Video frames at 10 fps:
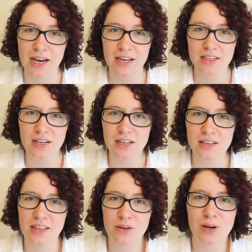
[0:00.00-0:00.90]
and
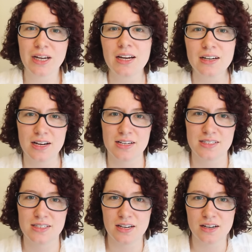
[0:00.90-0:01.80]
they recognize
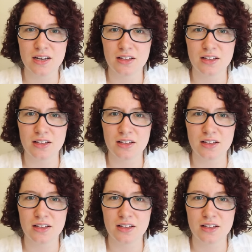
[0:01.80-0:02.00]
that